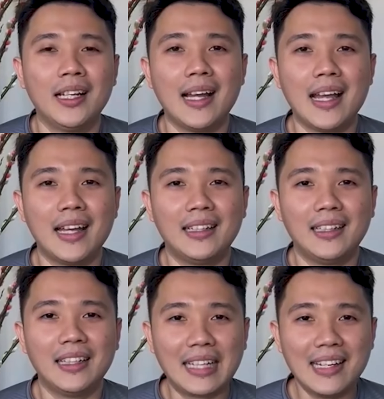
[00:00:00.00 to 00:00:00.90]
And
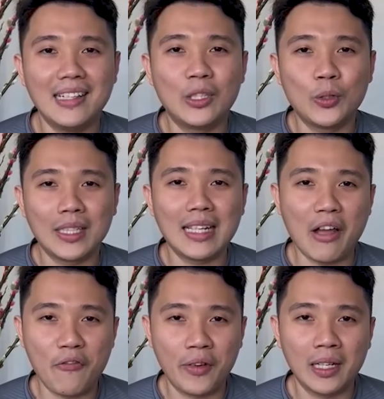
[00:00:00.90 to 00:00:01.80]
again, he's using
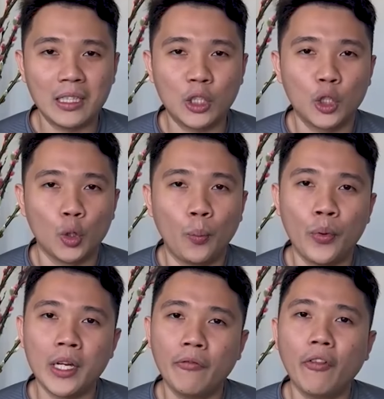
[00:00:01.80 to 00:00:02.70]
that verse to
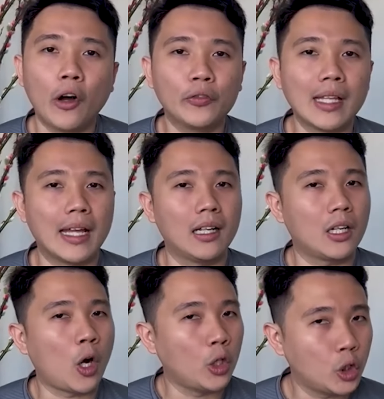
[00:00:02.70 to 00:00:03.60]
bring forth that
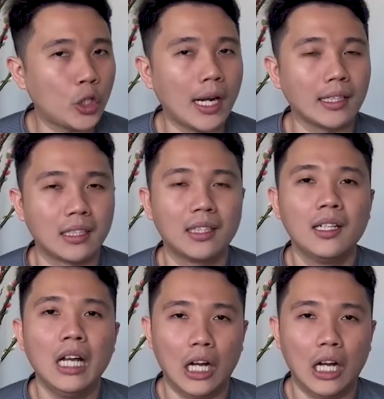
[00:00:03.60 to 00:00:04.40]
contrast,